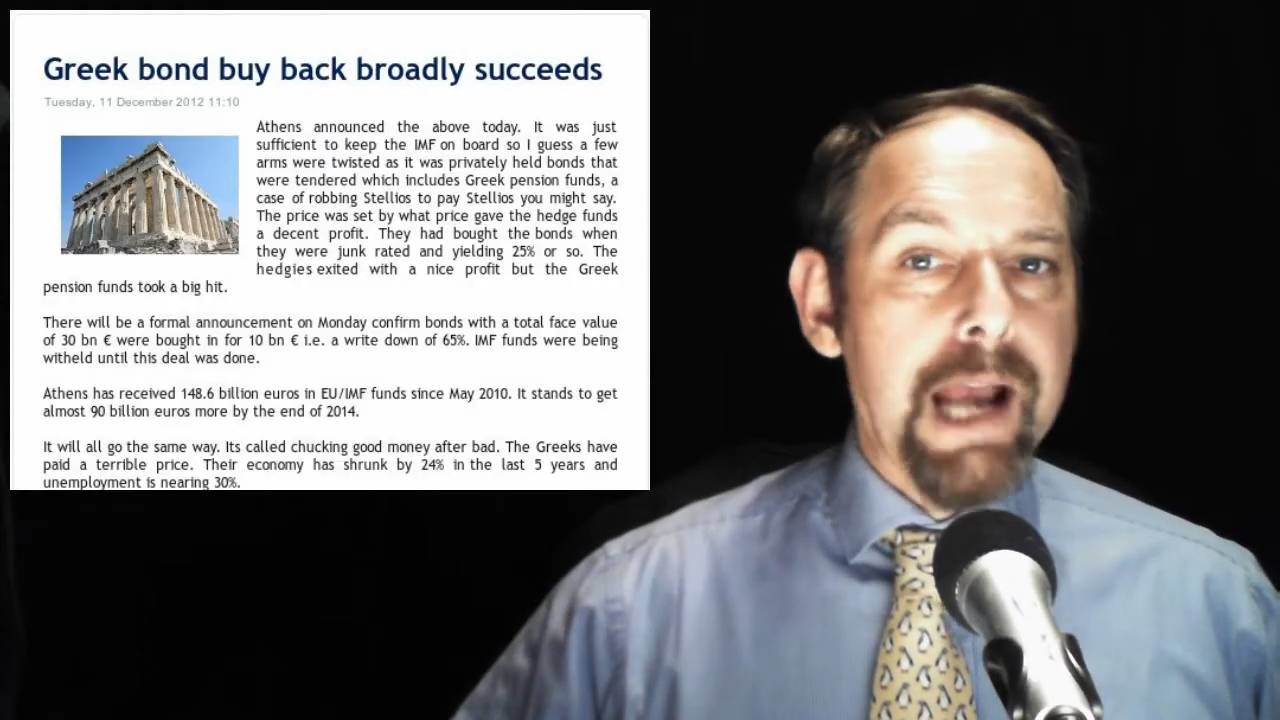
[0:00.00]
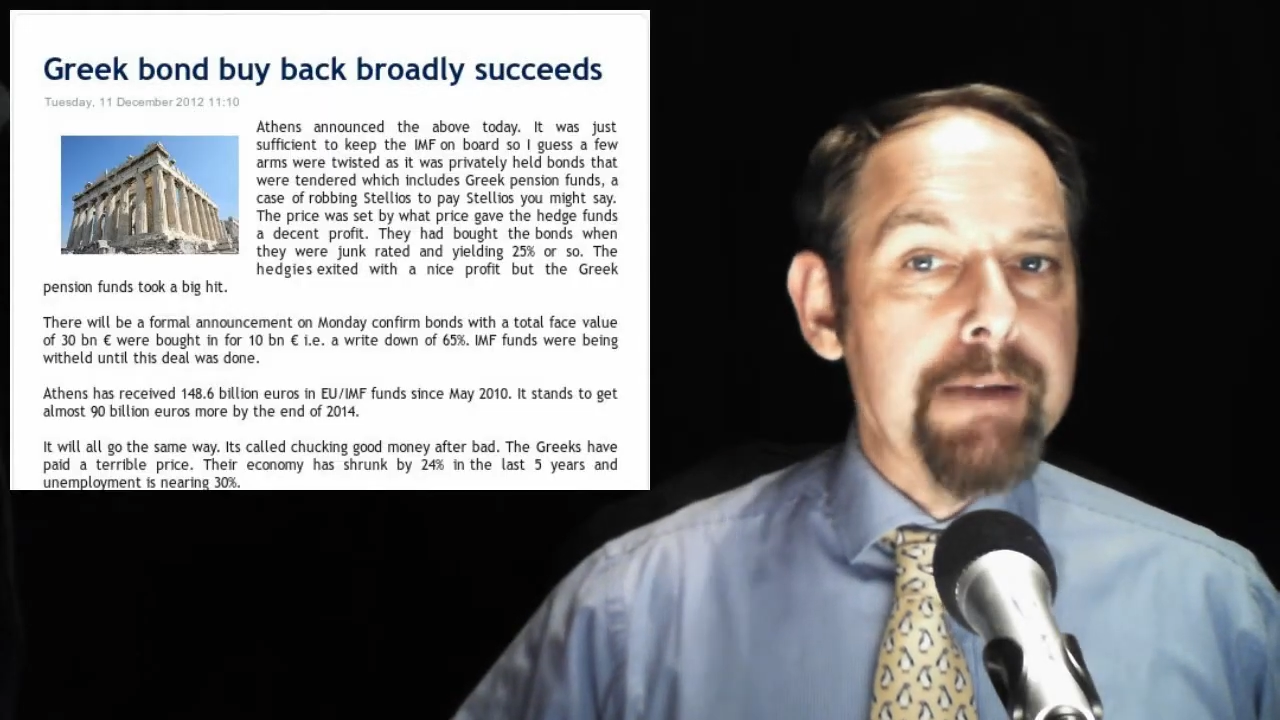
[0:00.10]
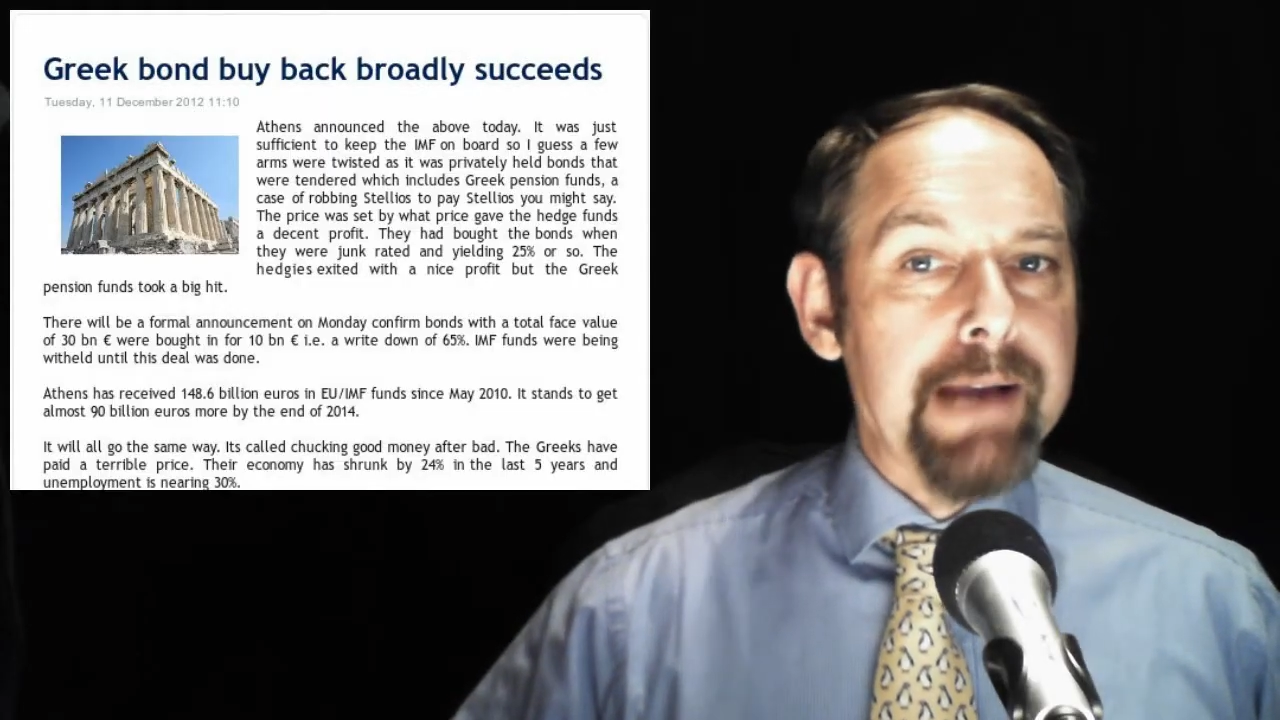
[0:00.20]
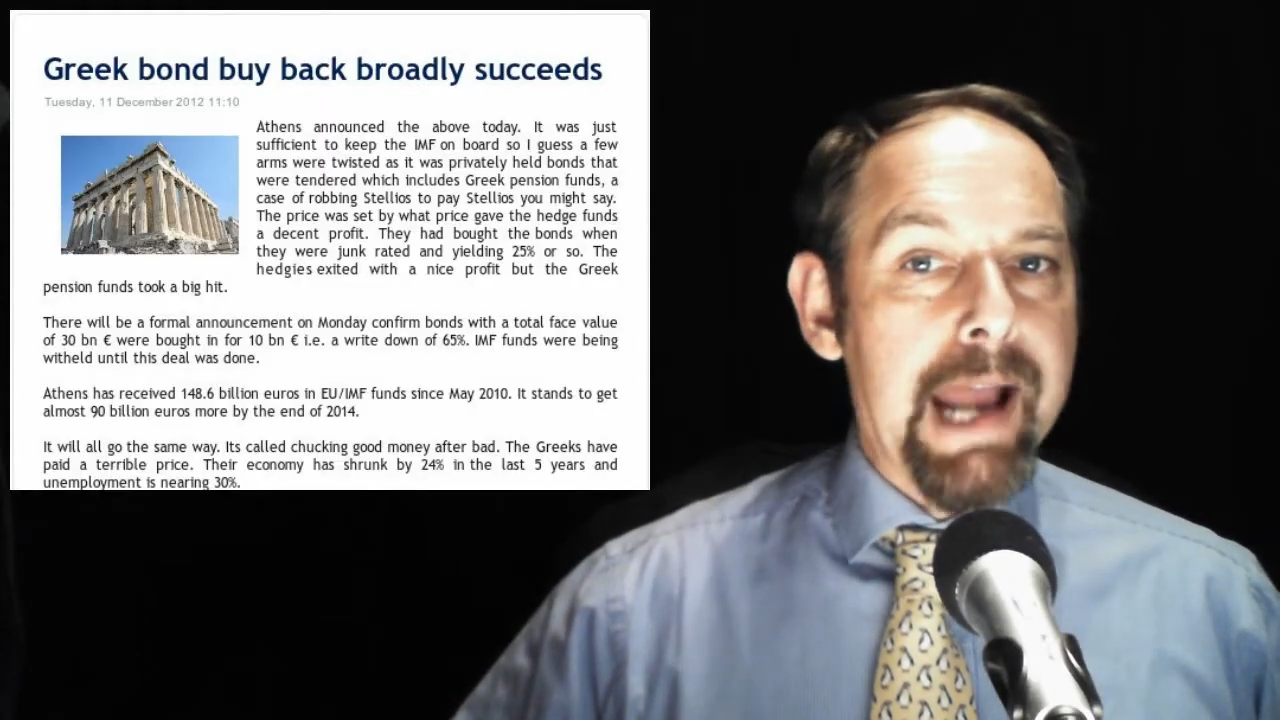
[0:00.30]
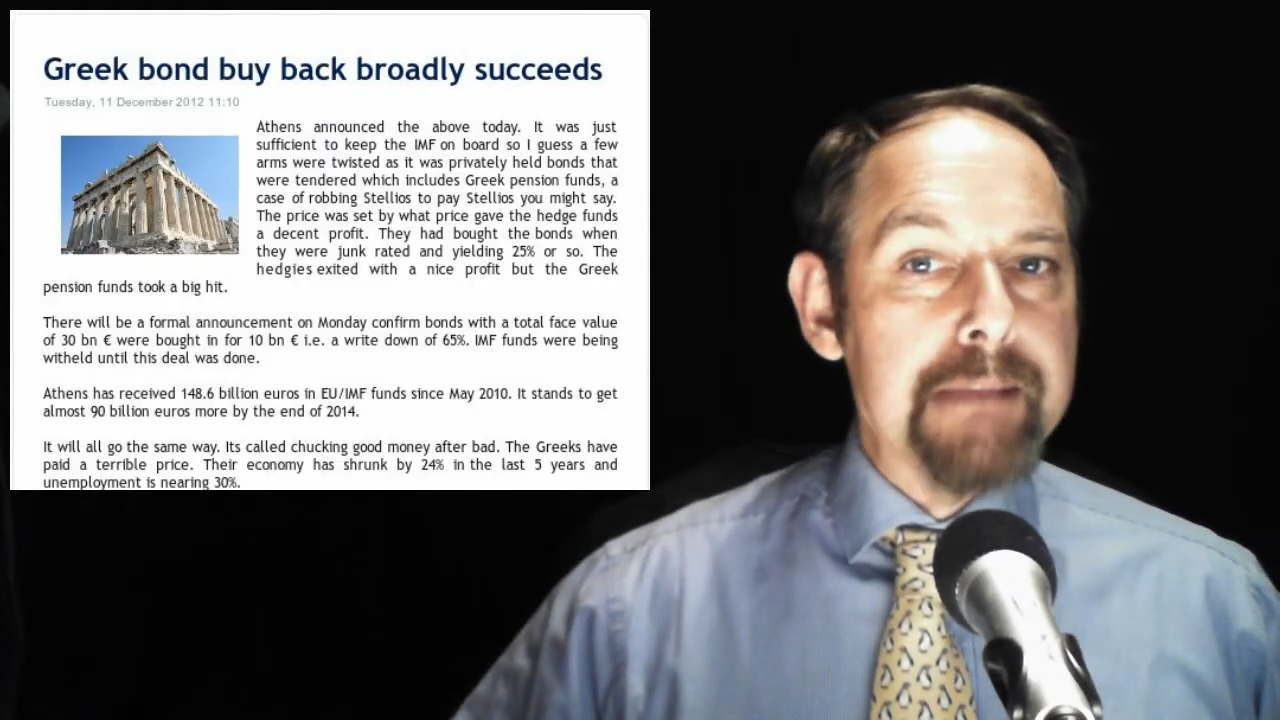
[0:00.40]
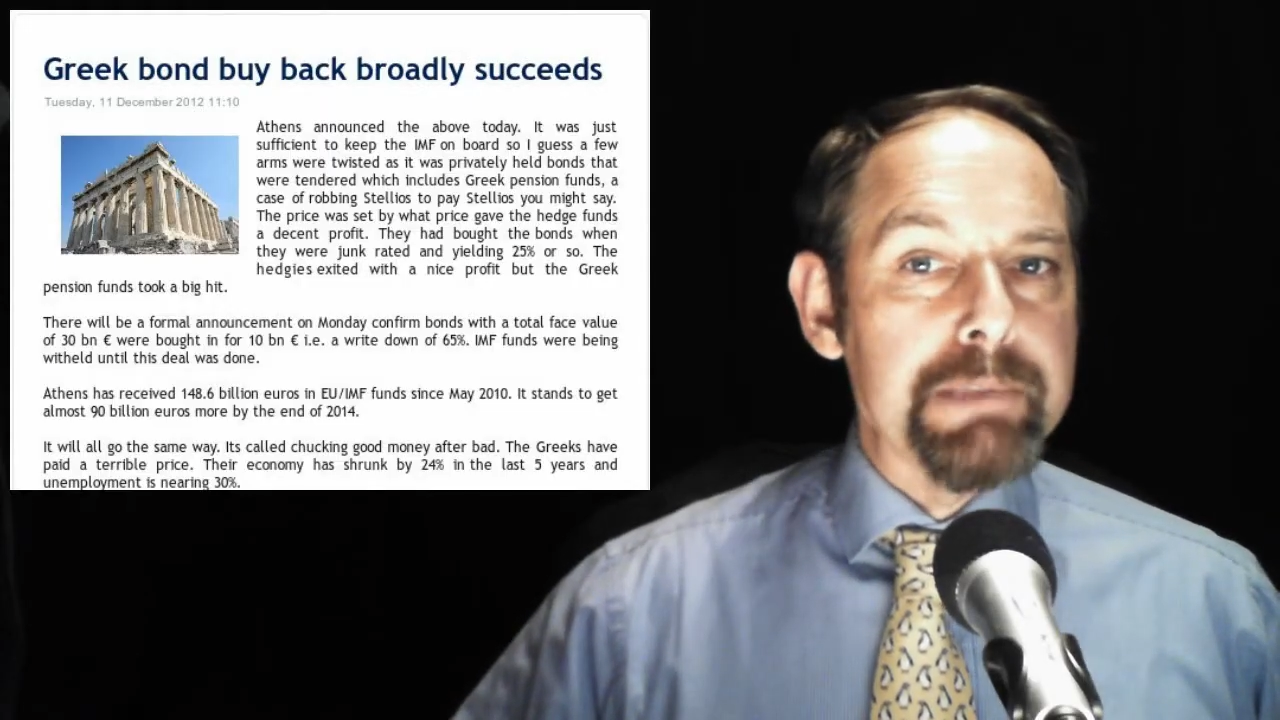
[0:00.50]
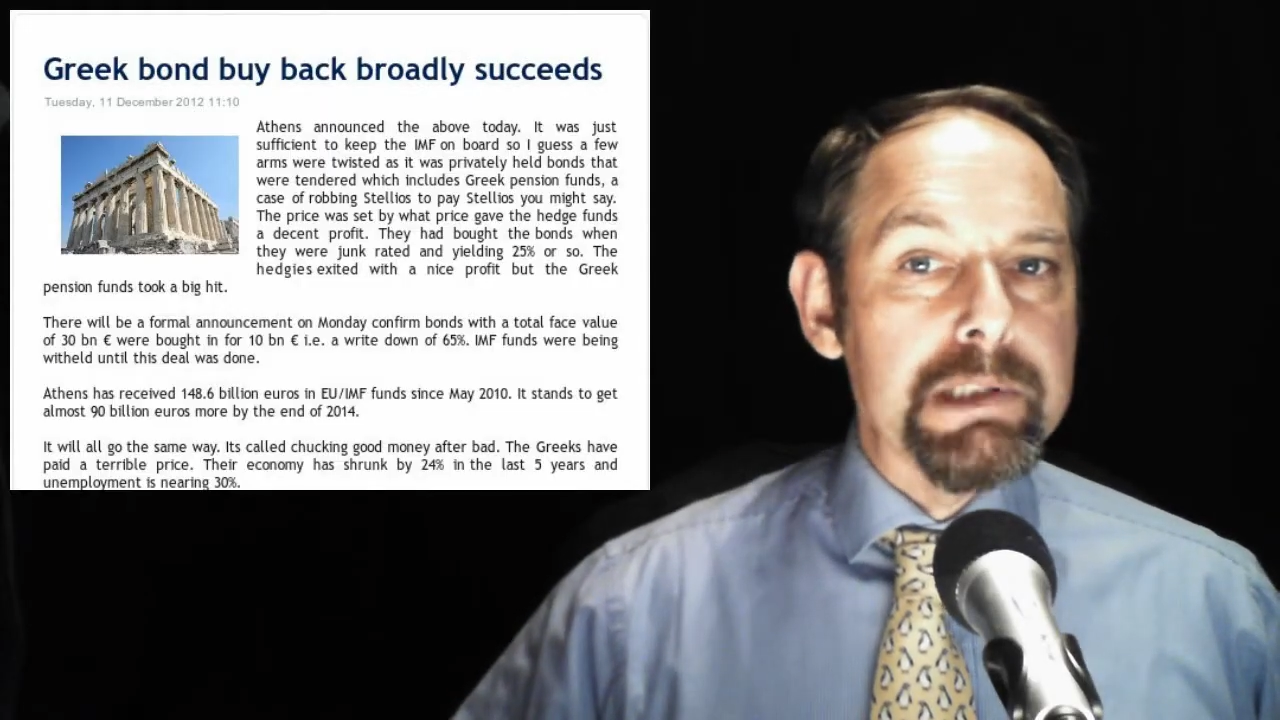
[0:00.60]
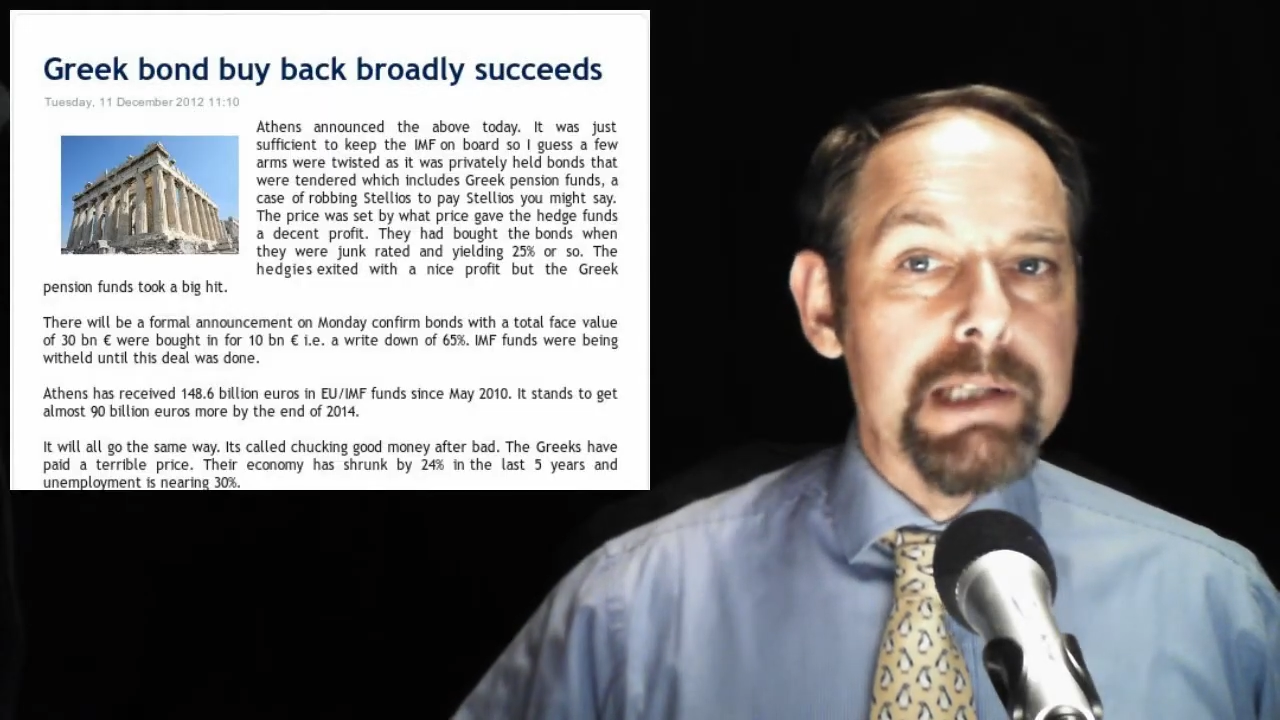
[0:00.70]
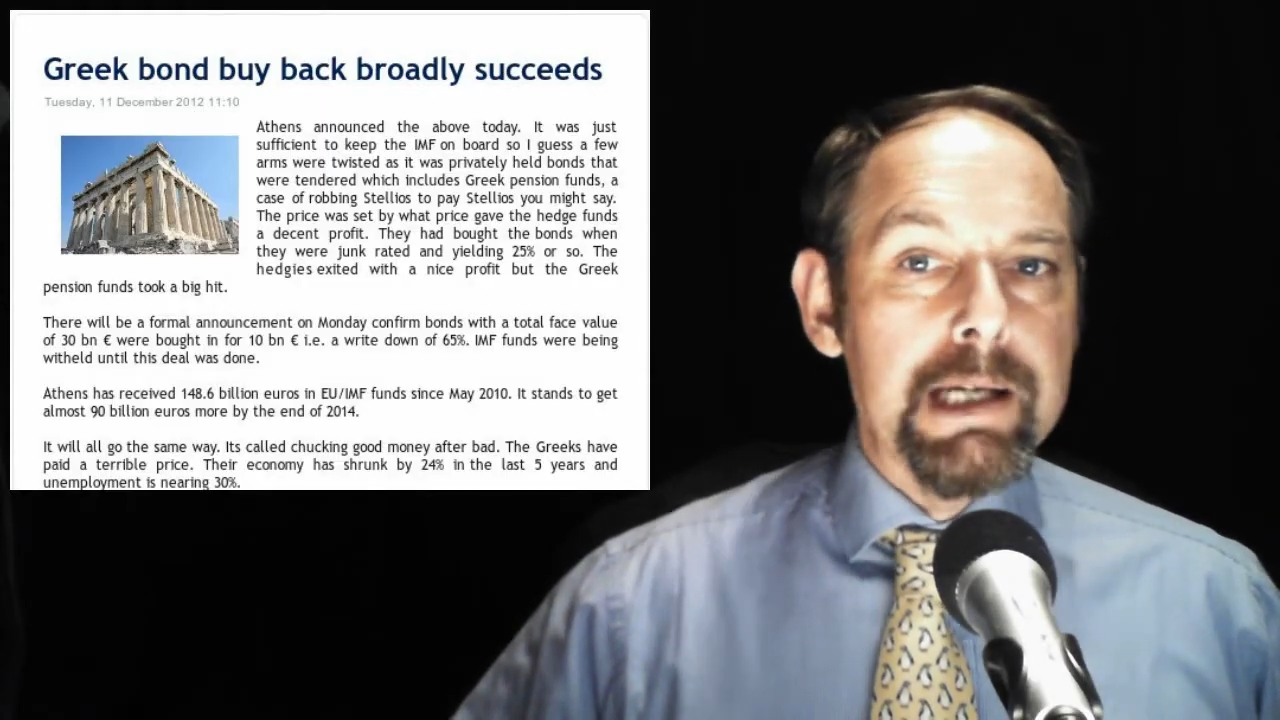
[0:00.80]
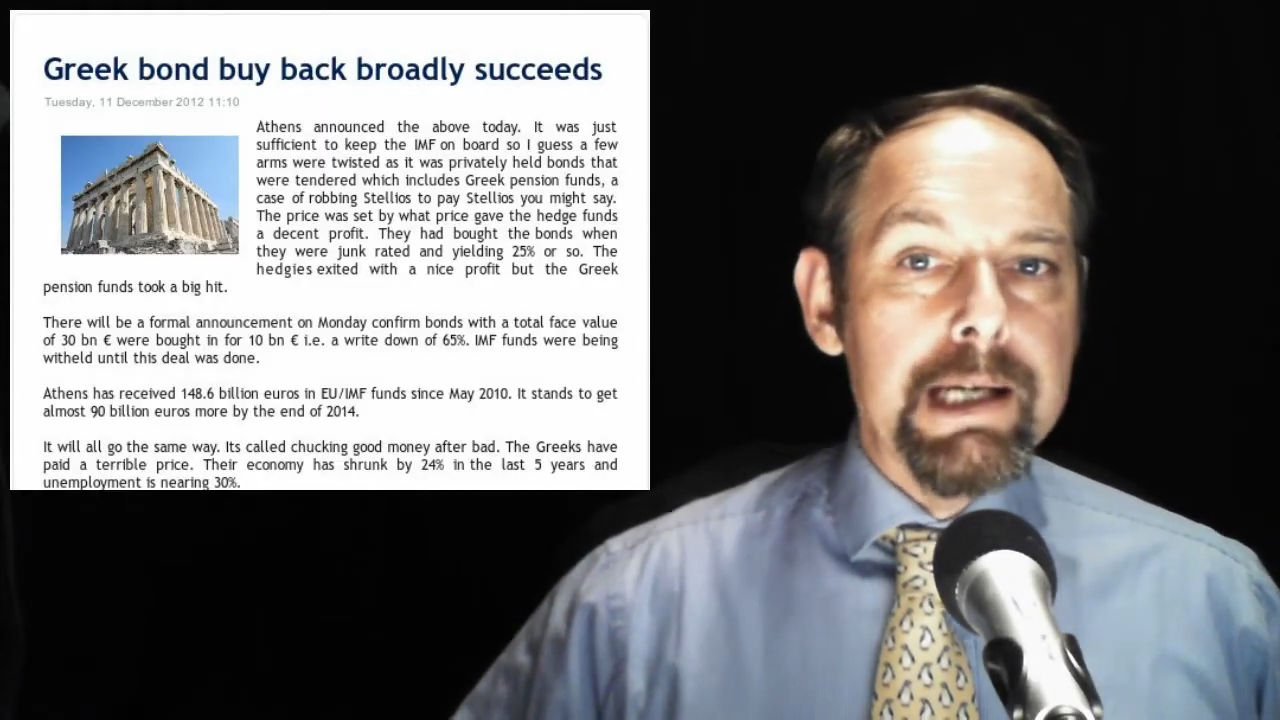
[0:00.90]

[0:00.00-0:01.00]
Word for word: Eric Edmund,